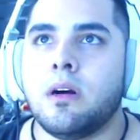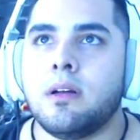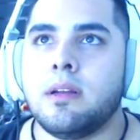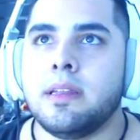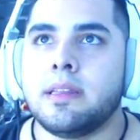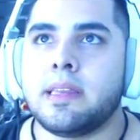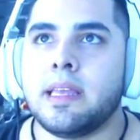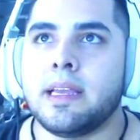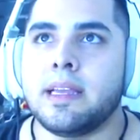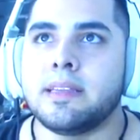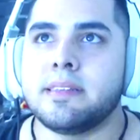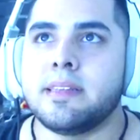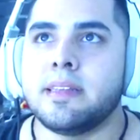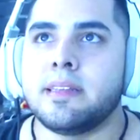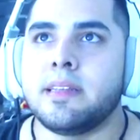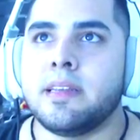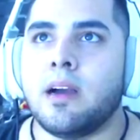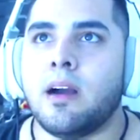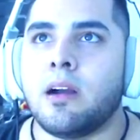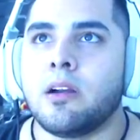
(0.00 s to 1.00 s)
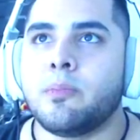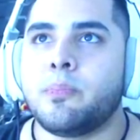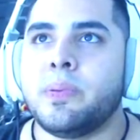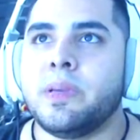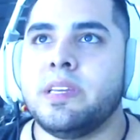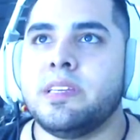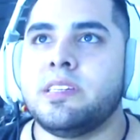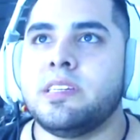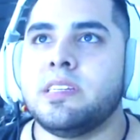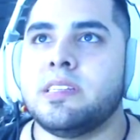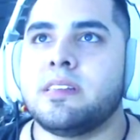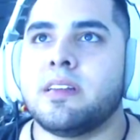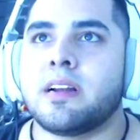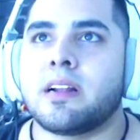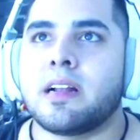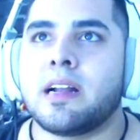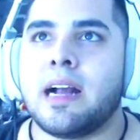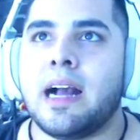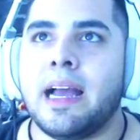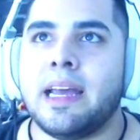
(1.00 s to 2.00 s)
Only thing is that the RPGs are
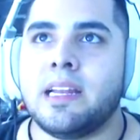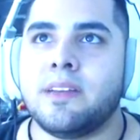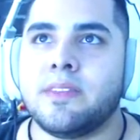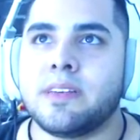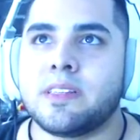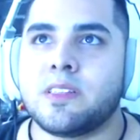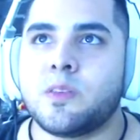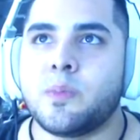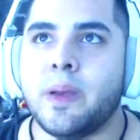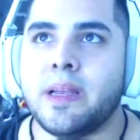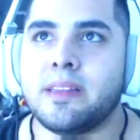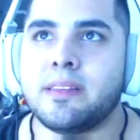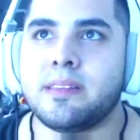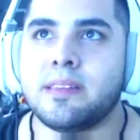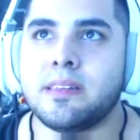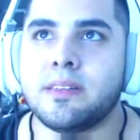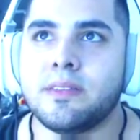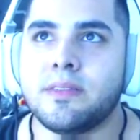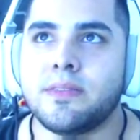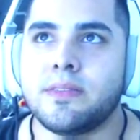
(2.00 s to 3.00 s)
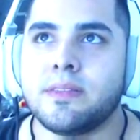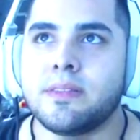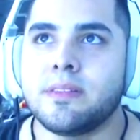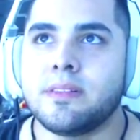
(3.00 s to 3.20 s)
kind of expensive.